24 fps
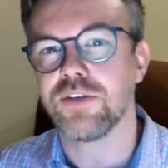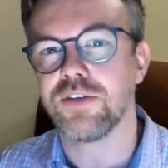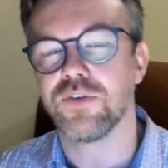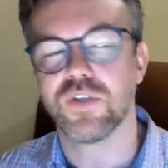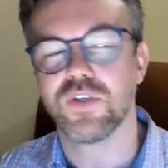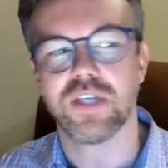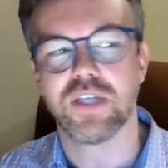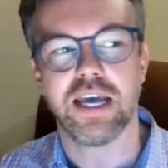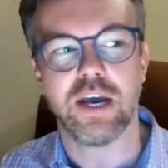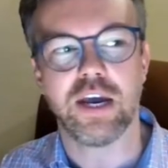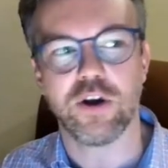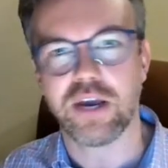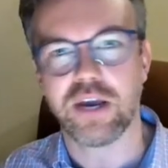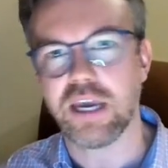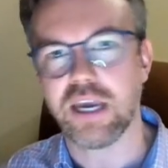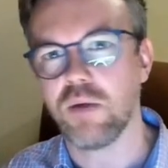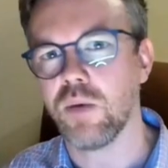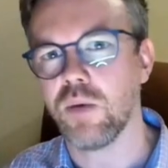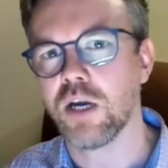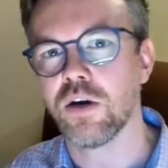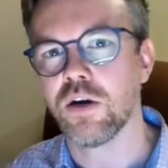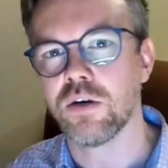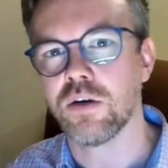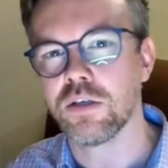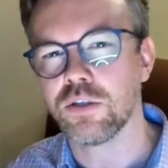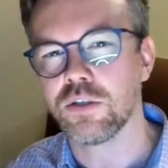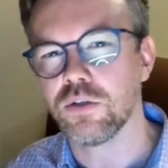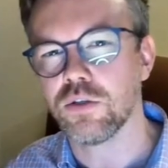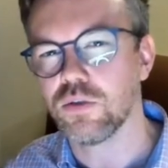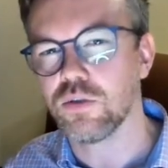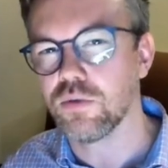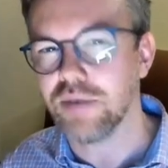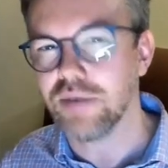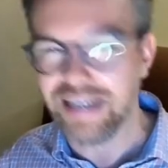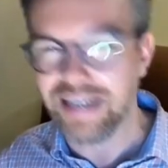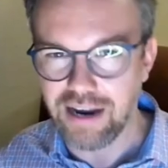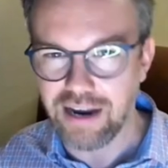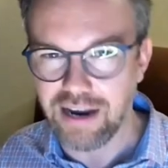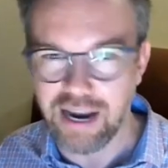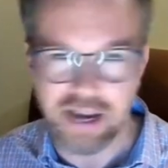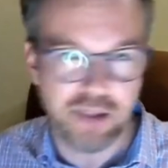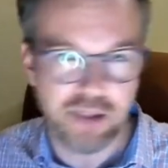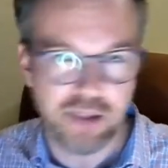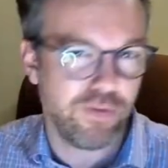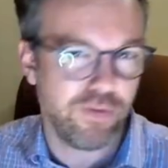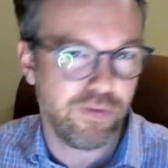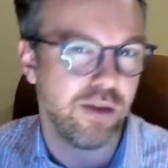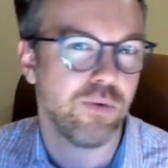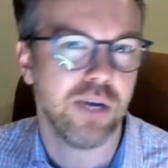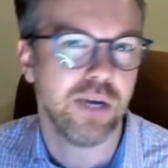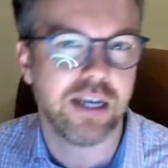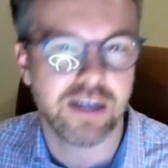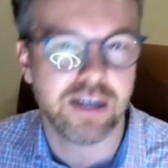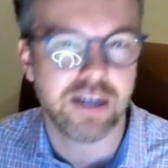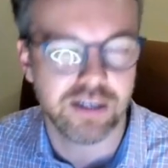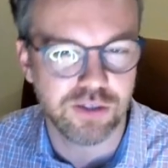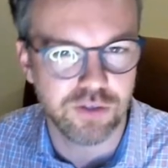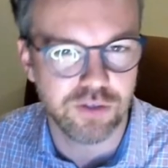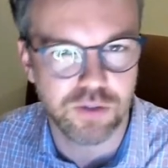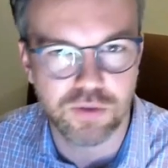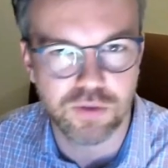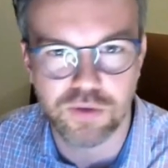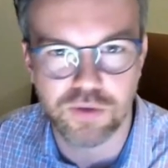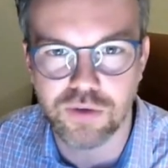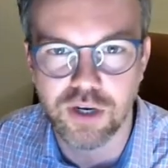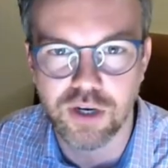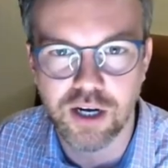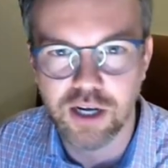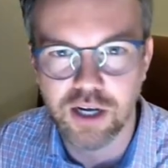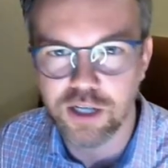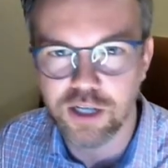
to say okay we're going to do anything we can do